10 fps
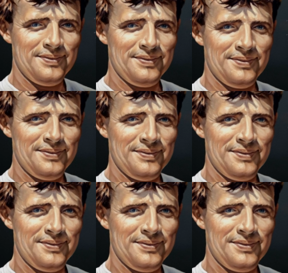
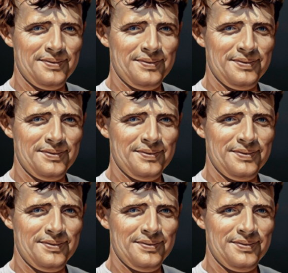
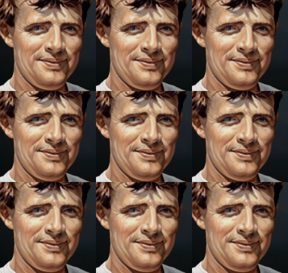No one is speaking in this clip.